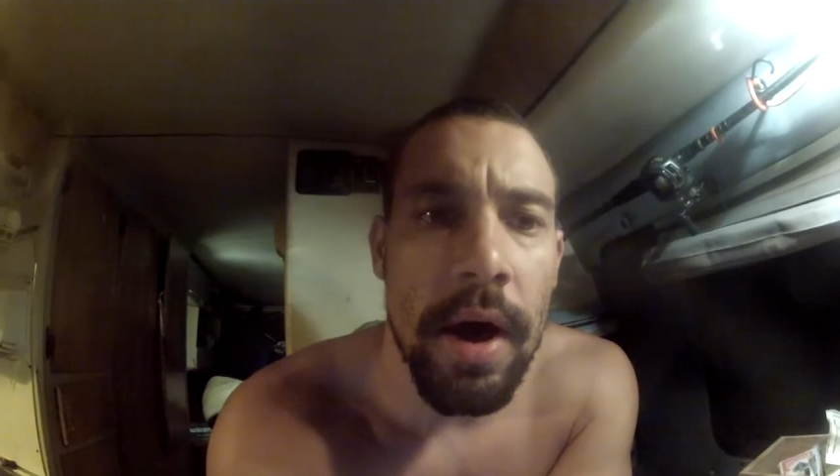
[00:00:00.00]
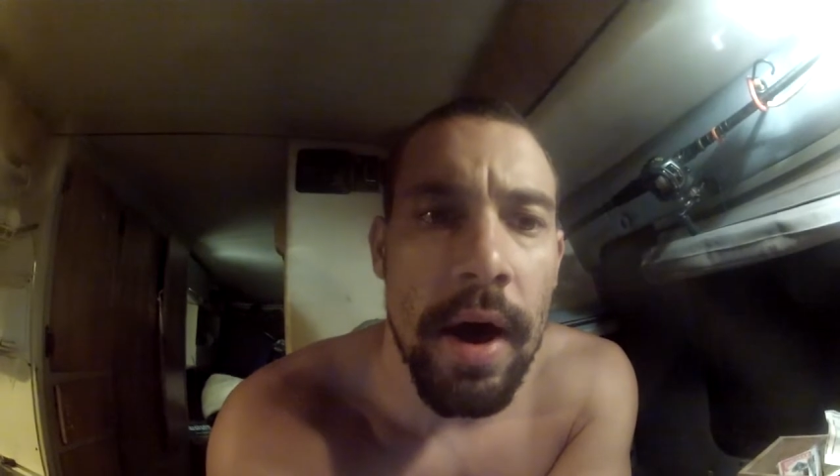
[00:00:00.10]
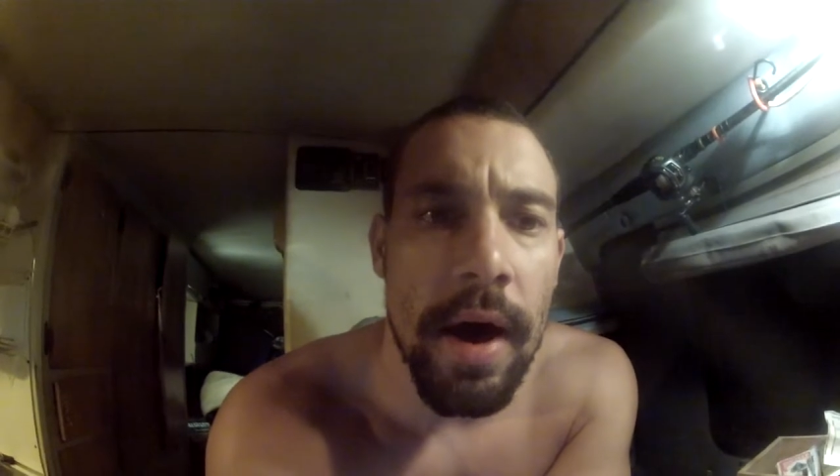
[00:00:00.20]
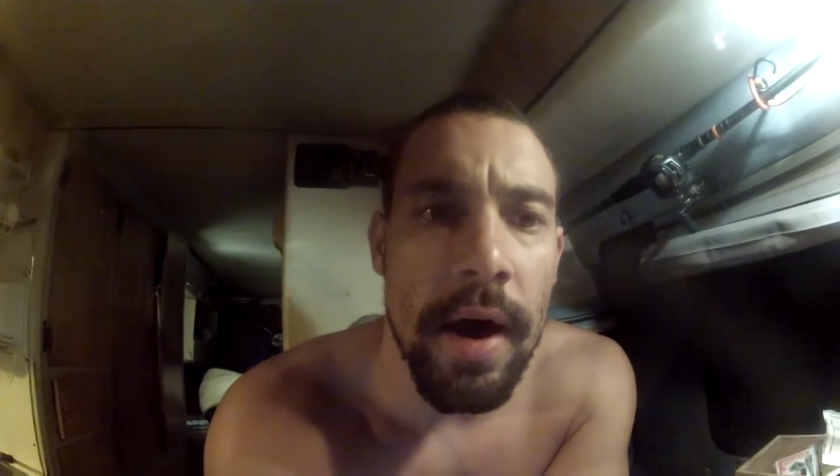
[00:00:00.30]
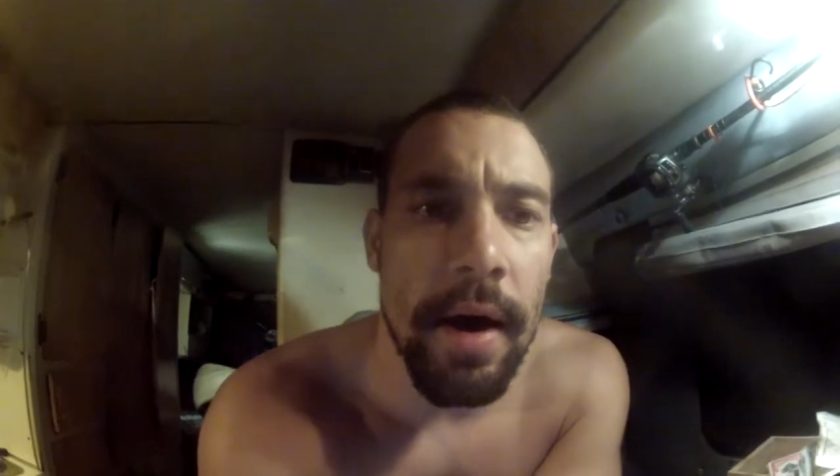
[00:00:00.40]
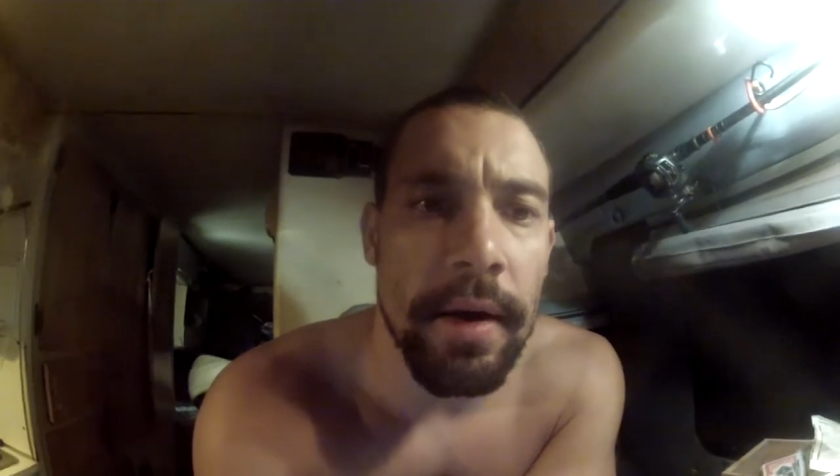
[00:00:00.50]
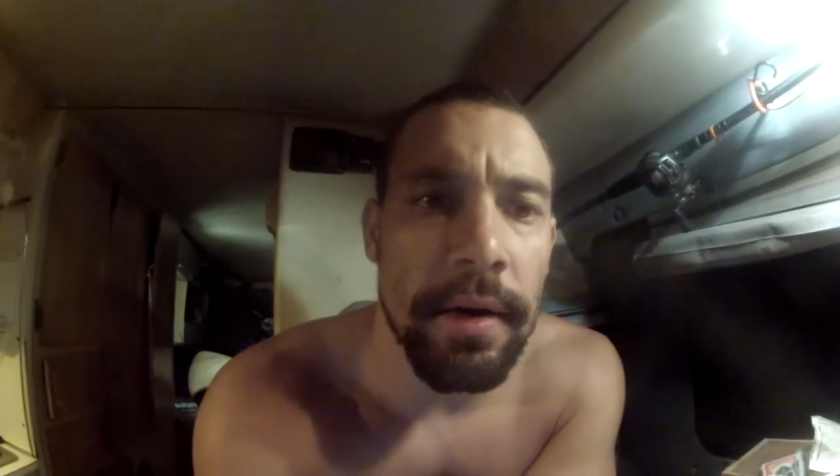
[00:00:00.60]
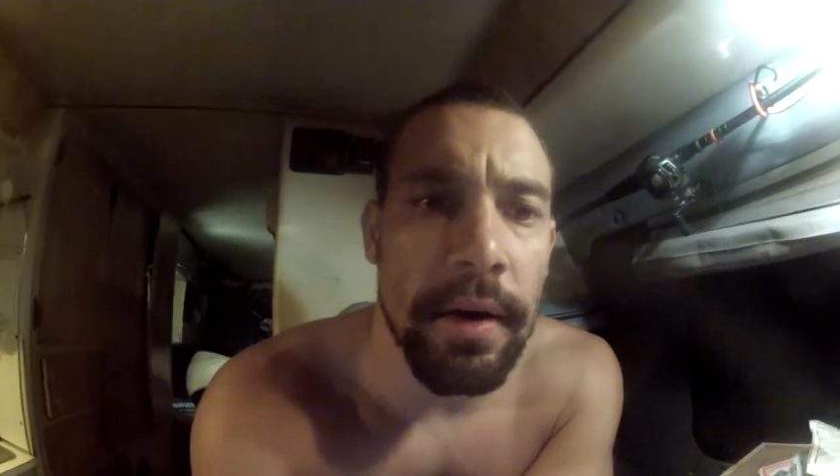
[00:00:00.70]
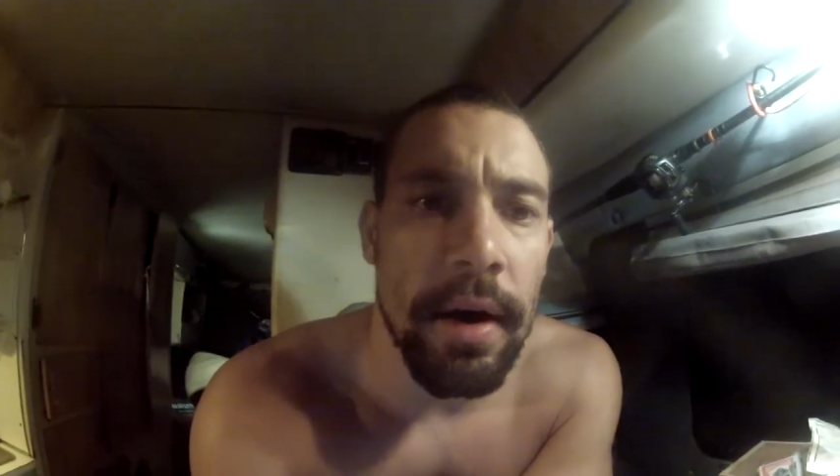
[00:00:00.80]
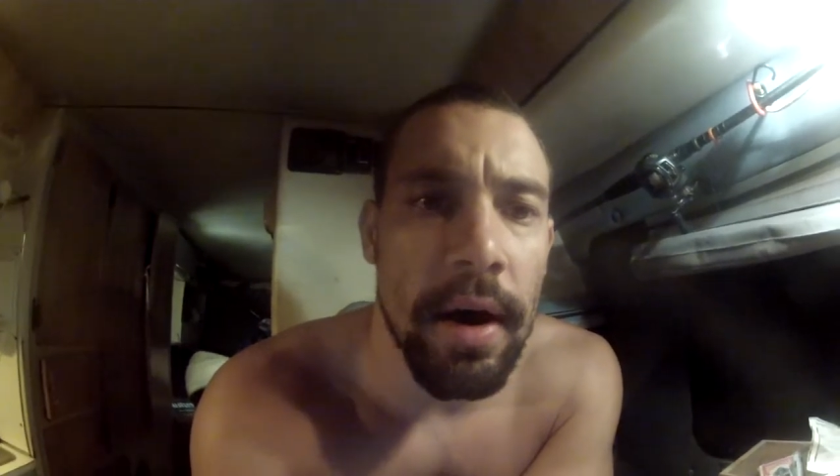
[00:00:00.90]

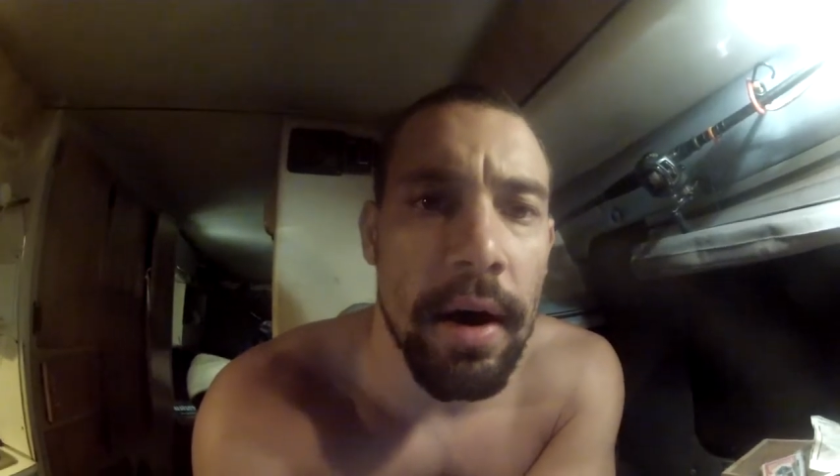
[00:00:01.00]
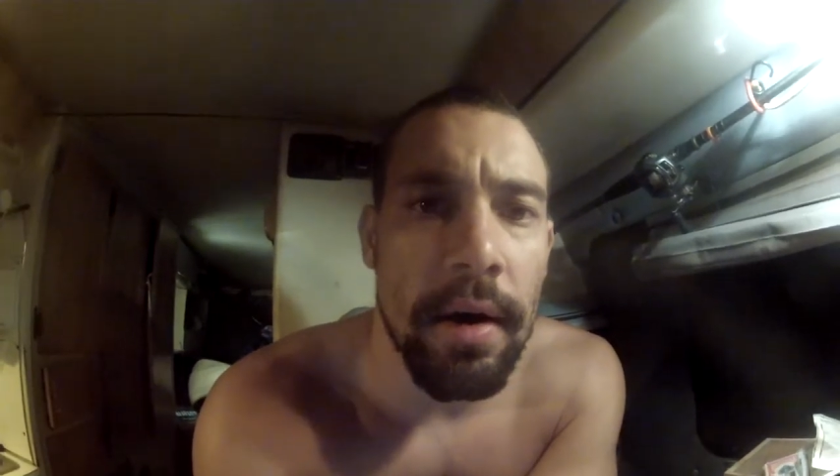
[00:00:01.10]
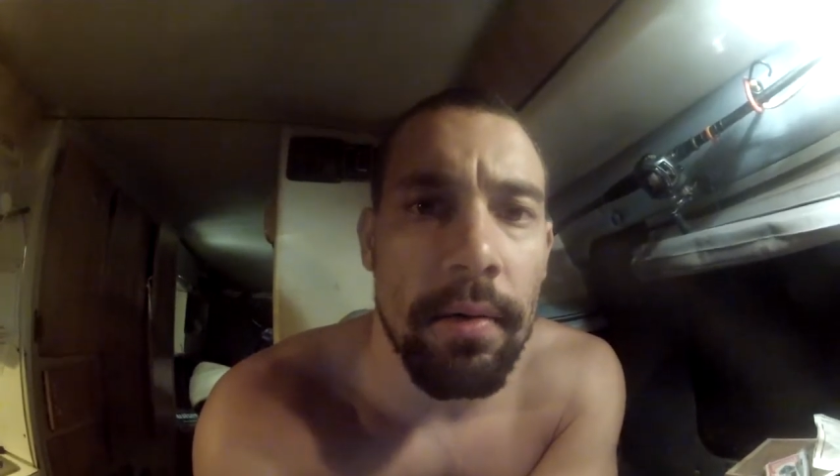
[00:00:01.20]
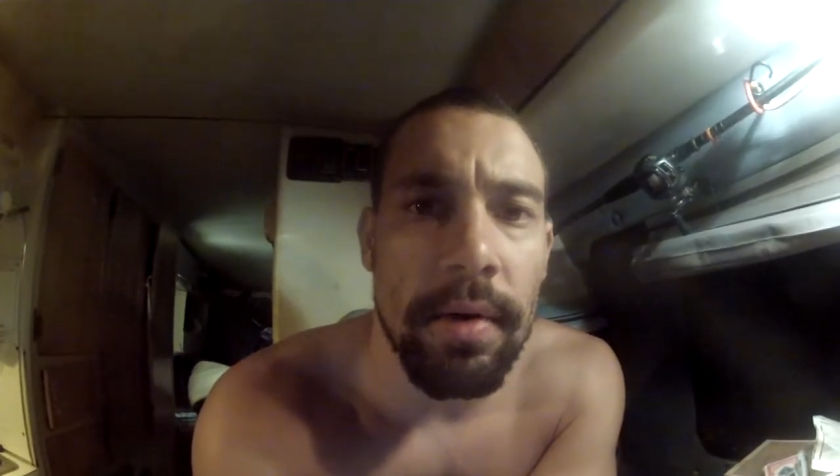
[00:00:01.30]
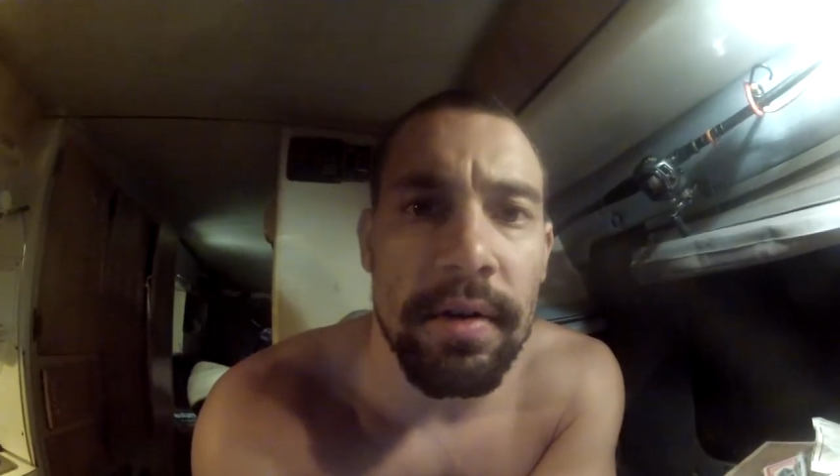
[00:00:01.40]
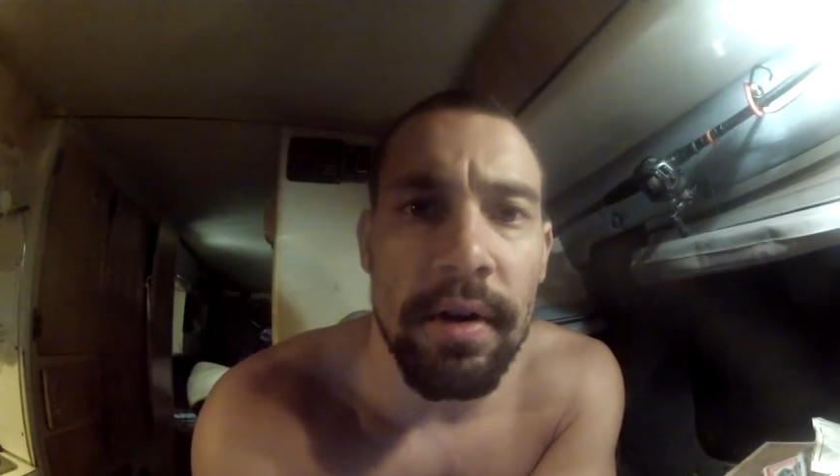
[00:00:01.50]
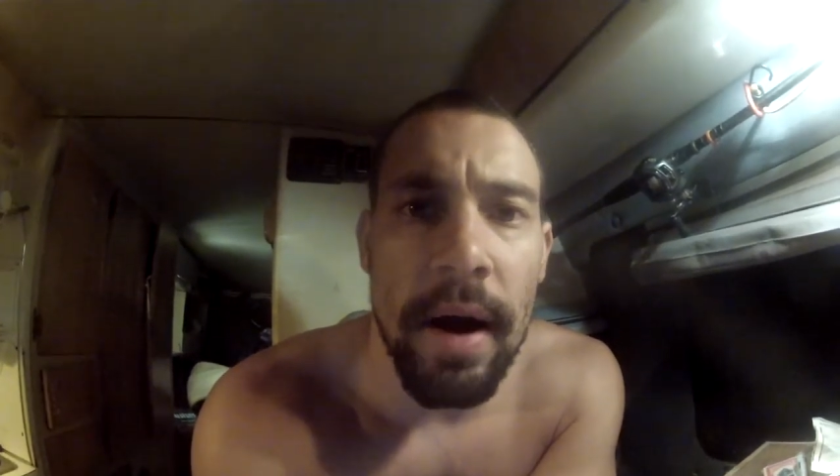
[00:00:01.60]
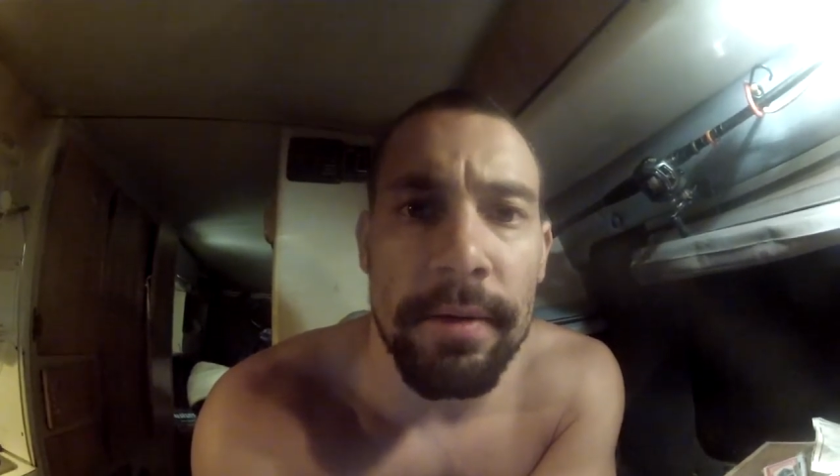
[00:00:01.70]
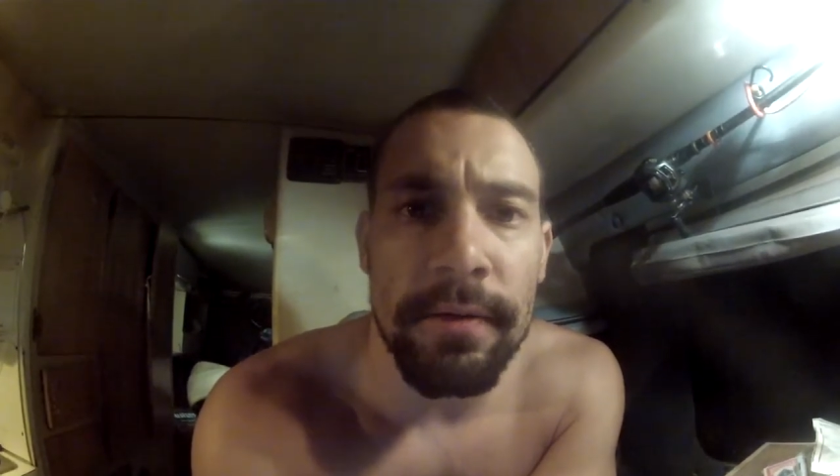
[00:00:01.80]
And uh, went to grab